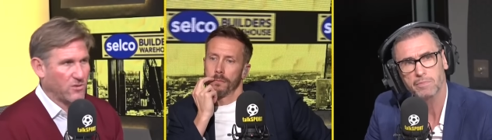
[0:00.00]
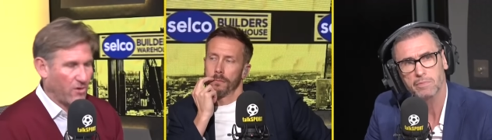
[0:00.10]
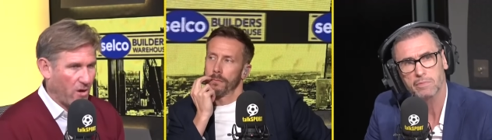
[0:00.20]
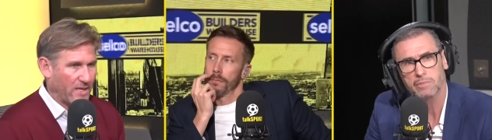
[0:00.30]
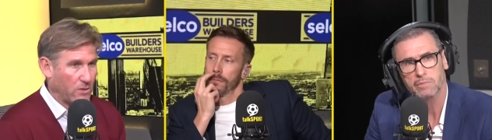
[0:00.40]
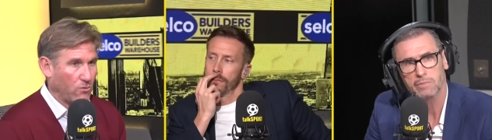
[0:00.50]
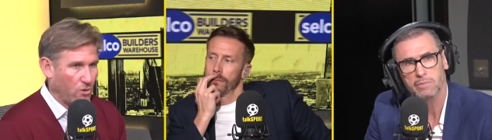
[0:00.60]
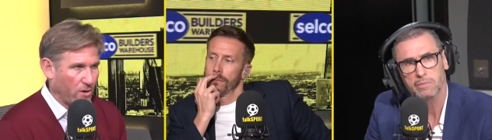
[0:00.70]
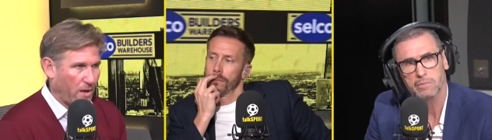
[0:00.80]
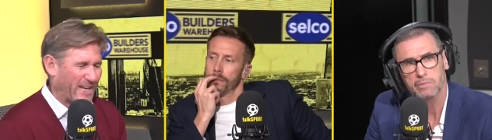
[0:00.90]
Speaker 1: not the ideal
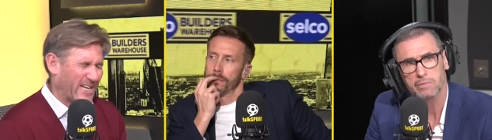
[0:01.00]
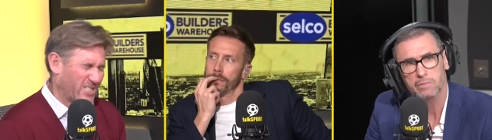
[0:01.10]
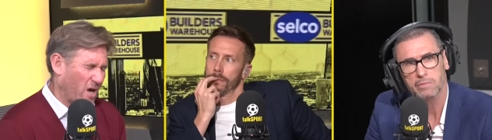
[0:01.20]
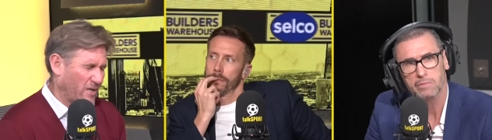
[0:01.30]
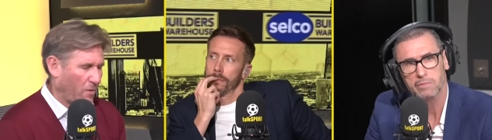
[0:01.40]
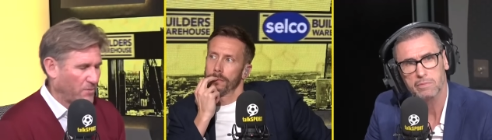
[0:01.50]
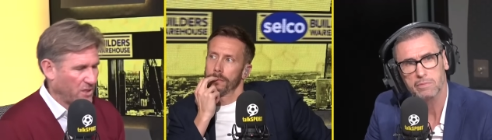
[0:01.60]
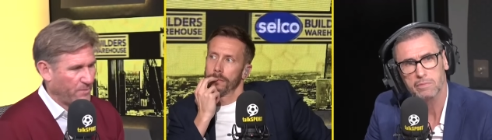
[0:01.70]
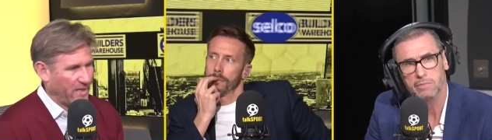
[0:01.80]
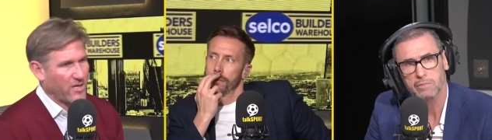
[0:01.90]
look. I get tired of
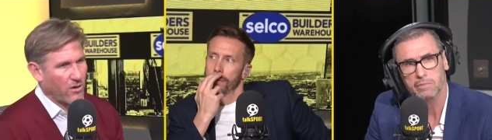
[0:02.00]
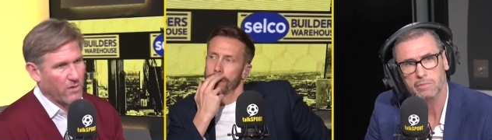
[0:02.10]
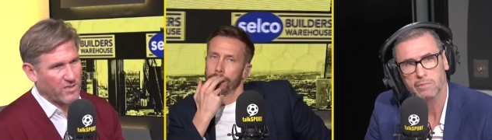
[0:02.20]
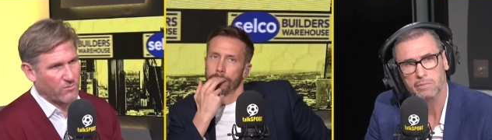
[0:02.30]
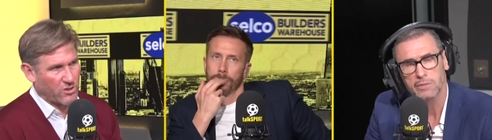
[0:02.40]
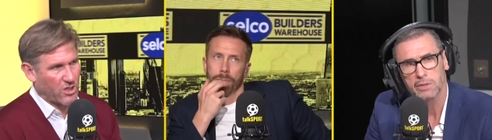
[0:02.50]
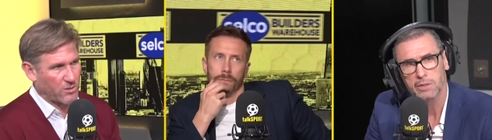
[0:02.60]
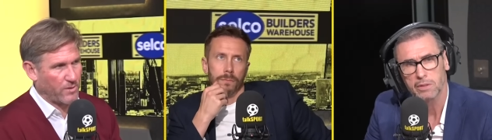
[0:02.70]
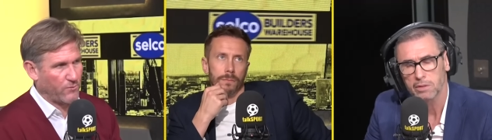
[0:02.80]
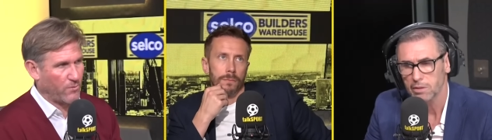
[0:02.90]
optics being the only reason we
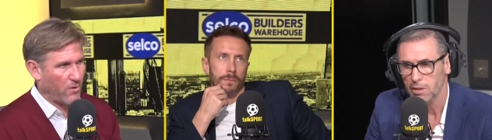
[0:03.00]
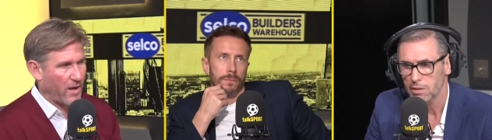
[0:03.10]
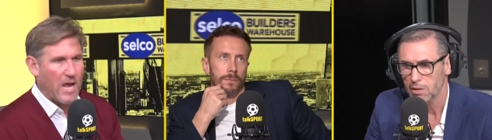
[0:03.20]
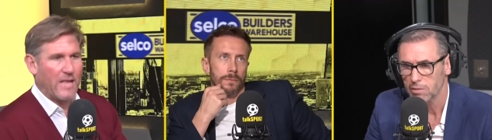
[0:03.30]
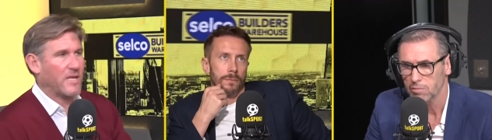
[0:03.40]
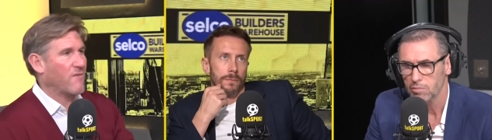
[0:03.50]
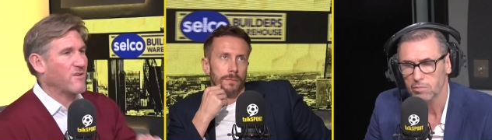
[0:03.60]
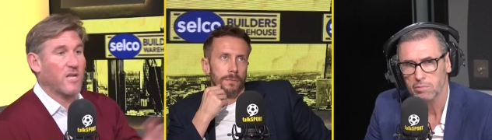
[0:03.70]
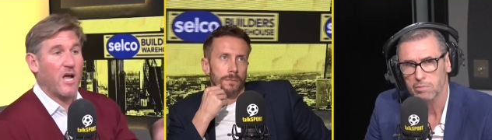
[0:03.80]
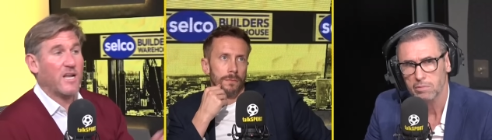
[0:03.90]
judge people by. There
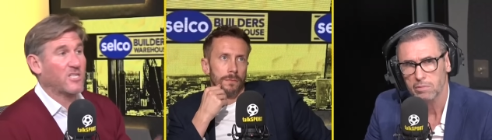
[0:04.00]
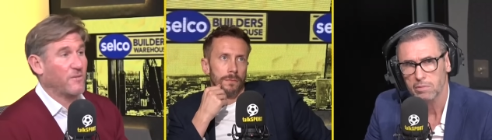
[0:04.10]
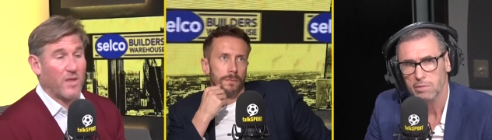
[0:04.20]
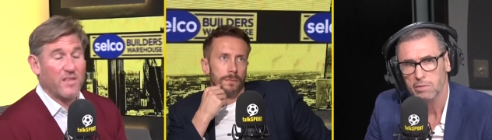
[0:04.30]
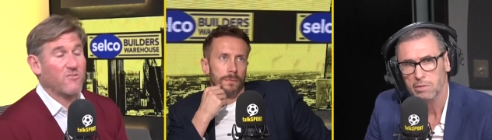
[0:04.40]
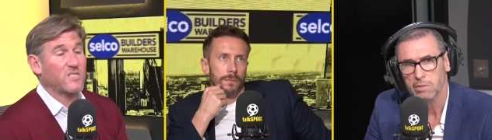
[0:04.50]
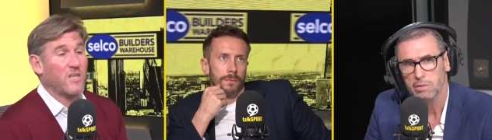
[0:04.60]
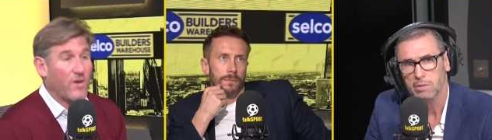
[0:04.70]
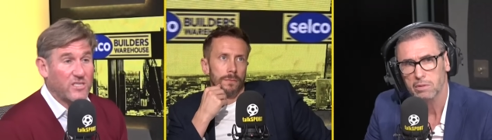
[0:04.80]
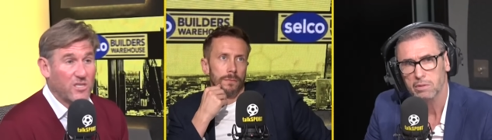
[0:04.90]
is, listen, there is
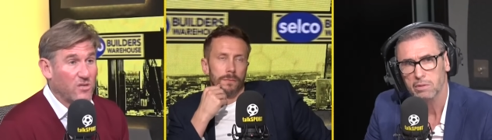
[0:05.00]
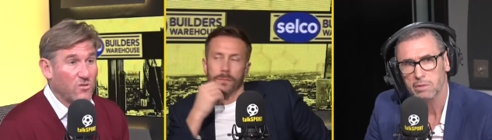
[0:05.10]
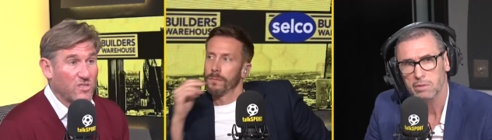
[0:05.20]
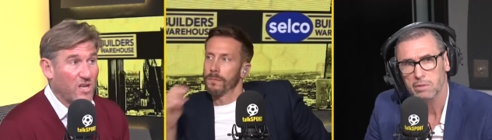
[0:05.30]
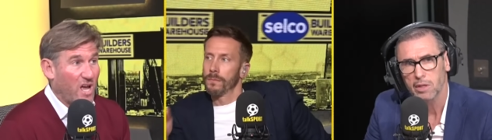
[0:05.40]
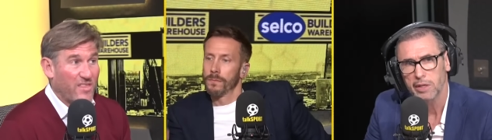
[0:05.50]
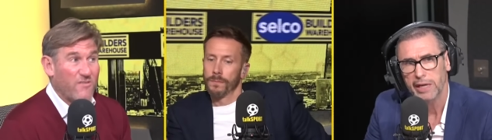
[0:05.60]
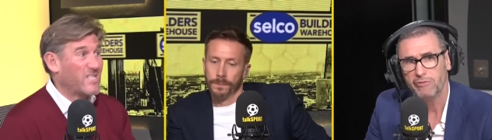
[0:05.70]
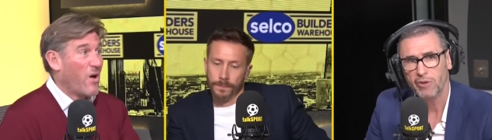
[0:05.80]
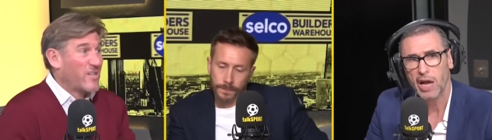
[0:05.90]
no excuse.
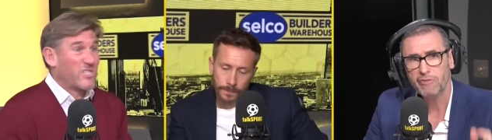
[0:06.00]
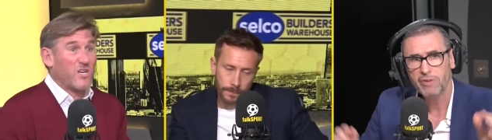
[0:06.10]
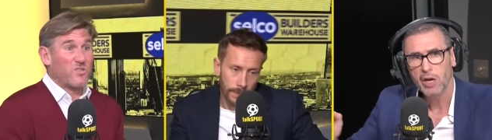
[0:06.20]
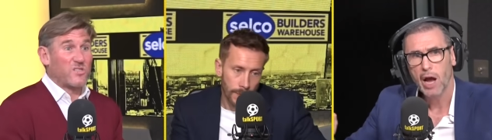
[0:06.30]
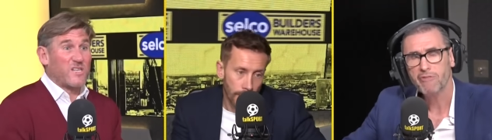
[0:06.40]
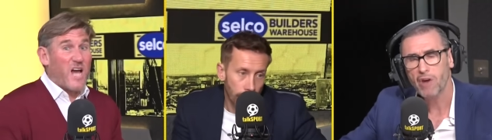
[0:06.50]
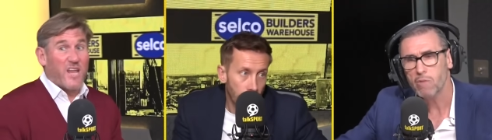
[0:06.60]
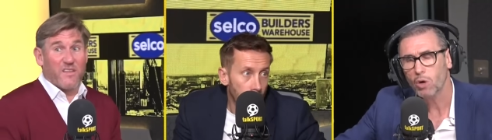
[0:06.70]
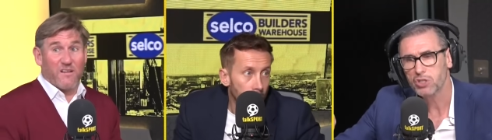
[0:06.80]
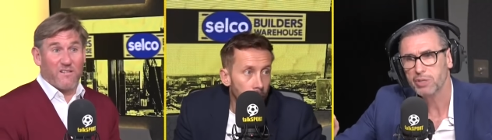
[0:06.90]
There is if, no
Speaker 2: excuse. If, if
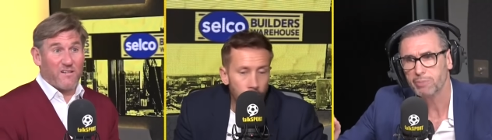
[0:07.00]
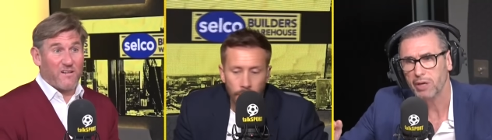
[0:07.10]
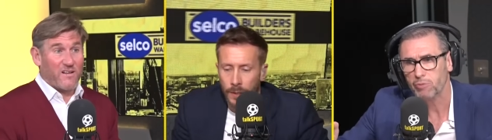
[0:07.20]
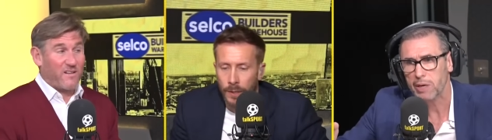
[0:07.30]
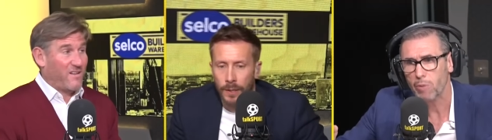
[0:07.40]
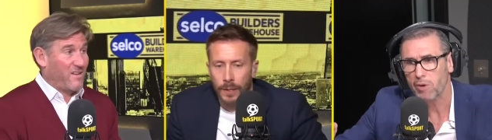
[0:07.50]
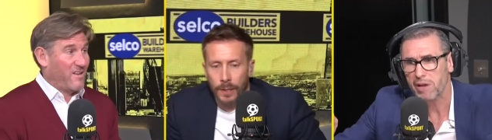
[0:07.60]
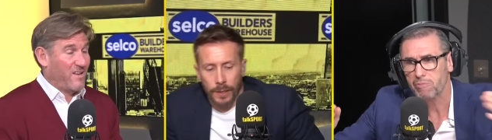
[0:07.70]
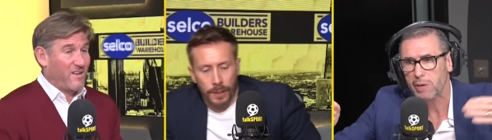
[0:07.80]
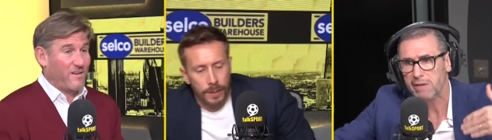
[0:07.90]
I'm watching, but if we're,
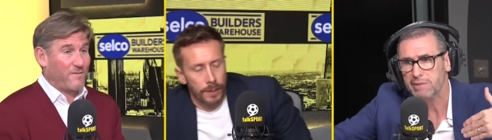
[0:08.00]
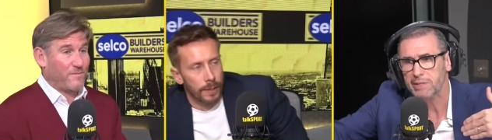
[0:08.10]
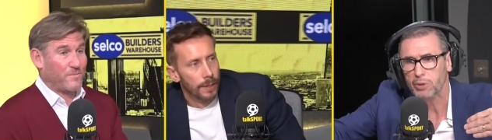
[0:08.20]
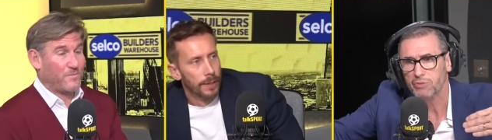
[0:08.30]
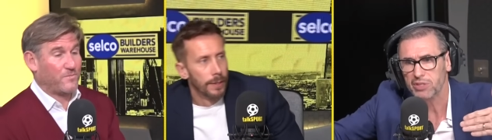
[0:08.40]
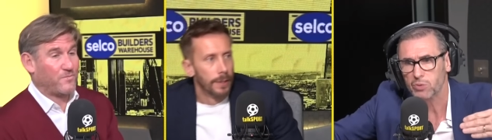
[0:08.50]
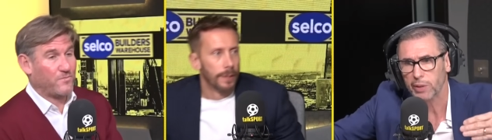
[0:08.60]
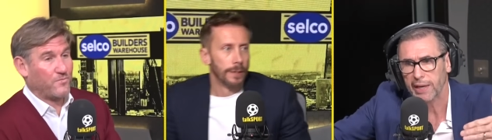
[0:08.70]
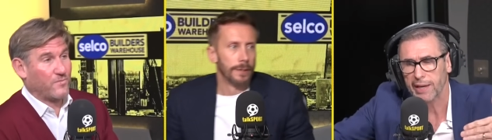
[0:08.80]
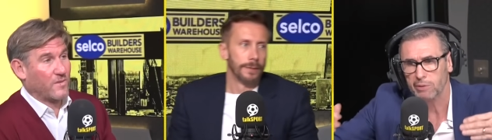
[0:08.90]
if we're in the booth this
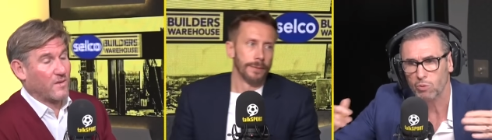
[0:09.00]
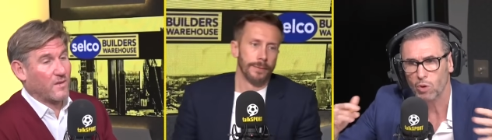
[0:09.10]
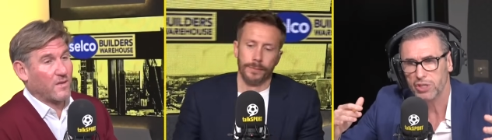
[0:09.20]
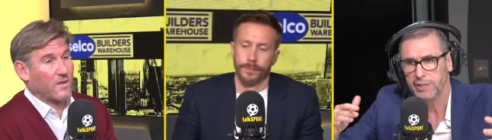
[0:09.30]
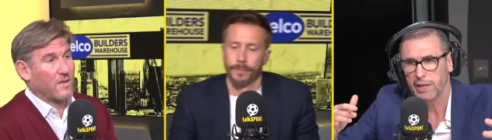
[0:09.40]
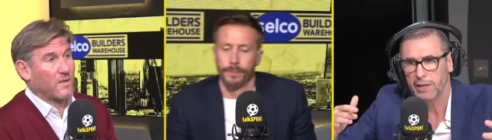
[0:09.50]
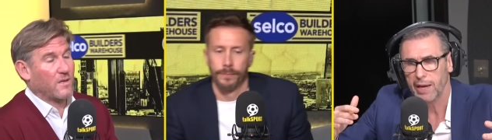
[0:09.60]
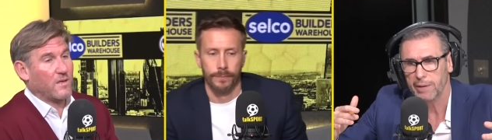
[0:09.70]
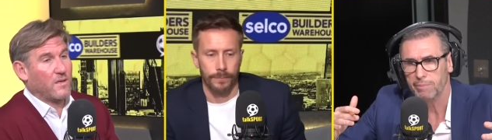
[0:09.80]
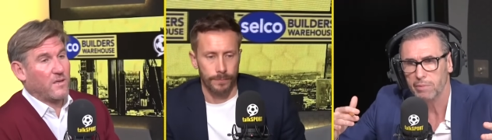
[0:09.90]
weekend and we're watching that
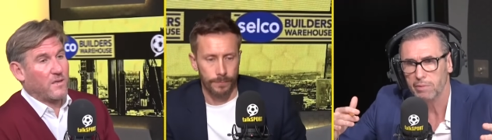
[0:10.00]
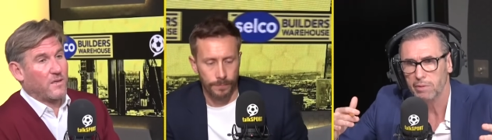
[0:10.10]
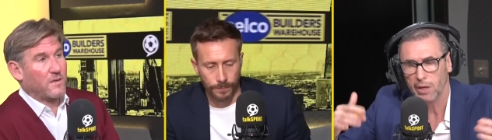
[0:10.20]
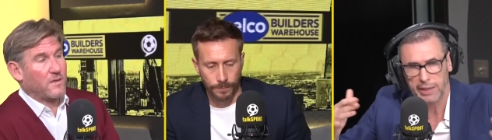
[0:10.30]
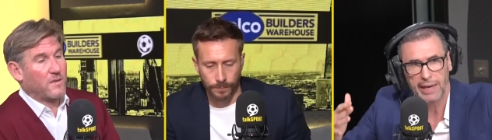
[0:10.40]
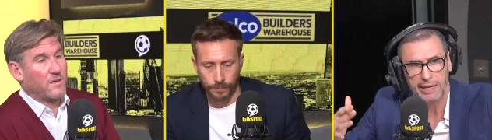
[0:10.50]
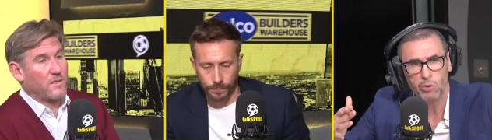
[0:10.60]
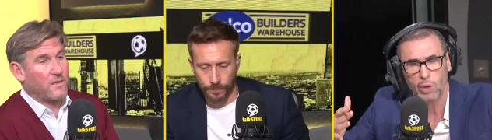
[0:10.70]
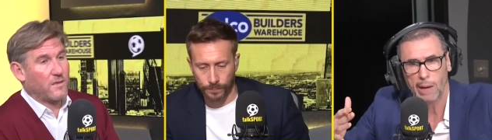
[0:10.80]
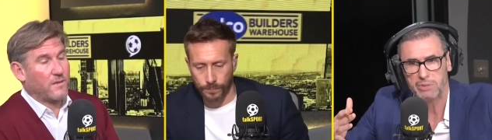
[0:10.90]
game, like it, it
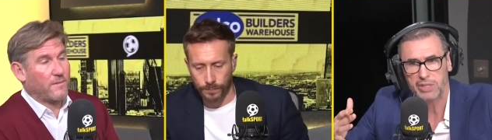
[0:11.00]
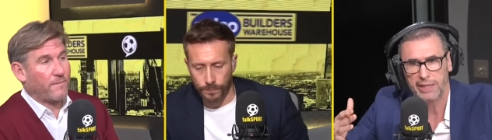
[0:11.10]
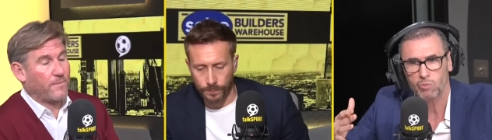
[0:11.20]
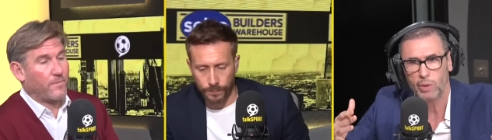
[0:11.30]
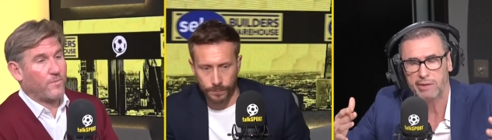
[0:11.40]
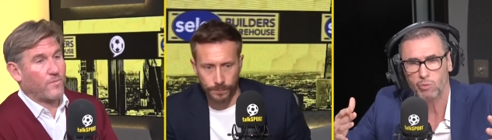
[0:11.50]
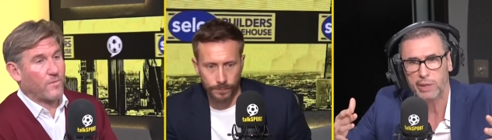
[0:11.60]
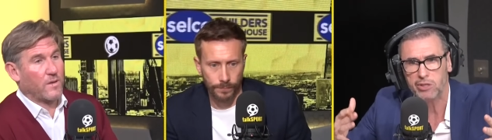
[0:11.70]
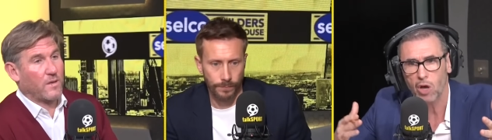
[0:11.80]
all happens again, we we